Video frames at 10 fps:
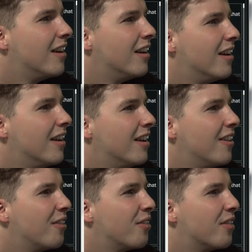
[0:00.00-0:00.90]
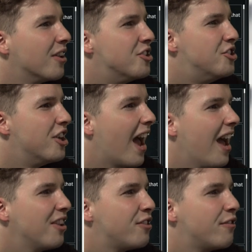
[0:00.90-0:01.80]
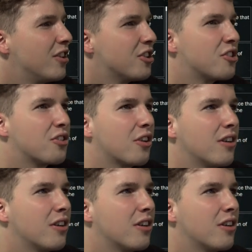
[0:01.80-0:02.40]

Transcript: And the Jazz finished